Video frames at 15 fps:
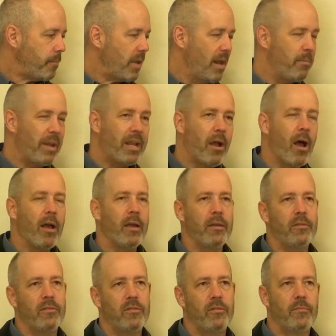And
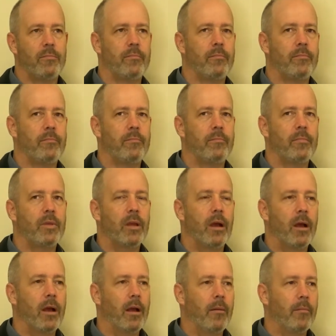because
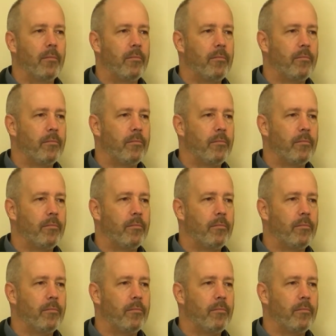um,